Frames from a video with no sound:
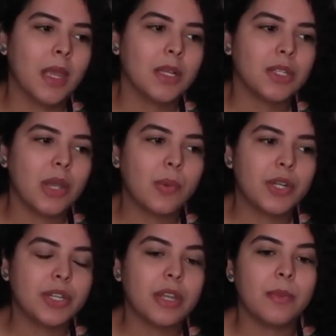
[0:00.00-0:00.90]
So I
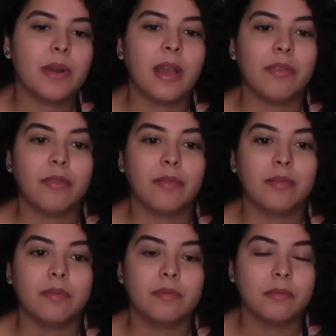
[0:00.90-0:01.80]
wish they would have
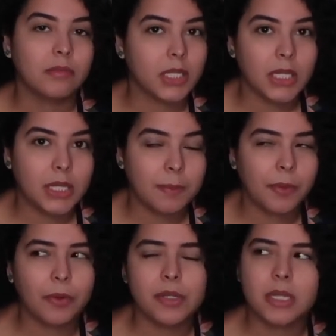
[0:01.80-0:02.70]
dug
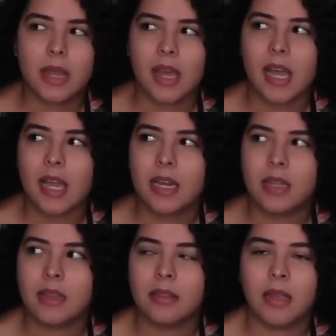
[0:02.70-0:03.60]
deeper to that
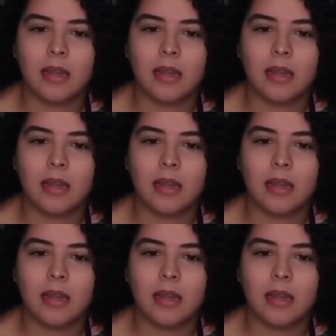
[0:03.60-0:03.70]
and